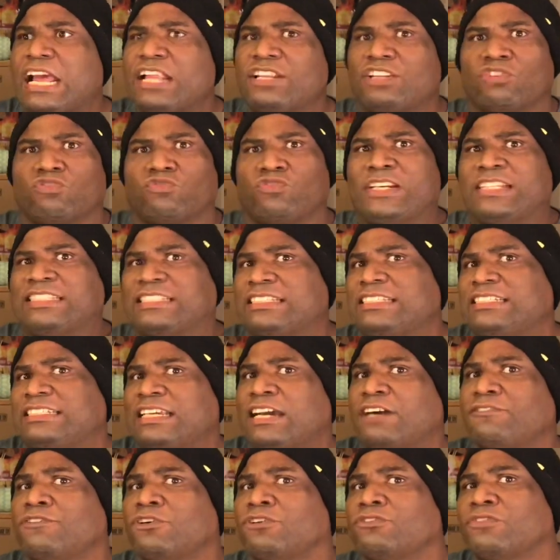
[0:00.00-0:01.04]
the recent
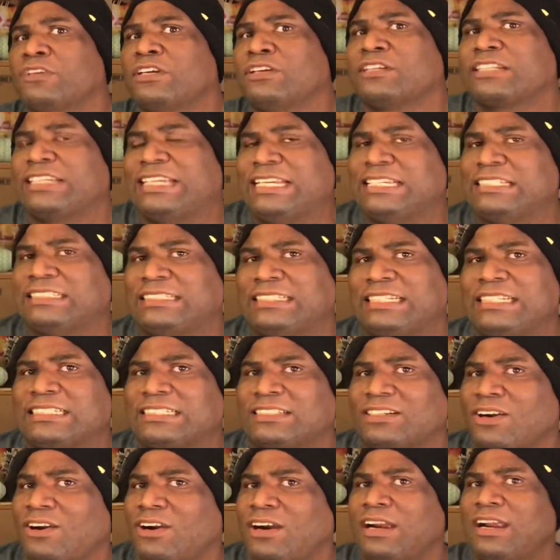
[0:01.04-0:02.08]
Defo Reel King
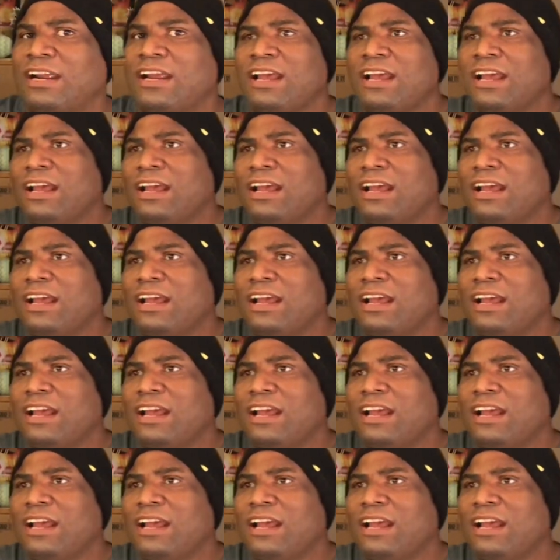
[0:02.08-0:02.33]
Caesar.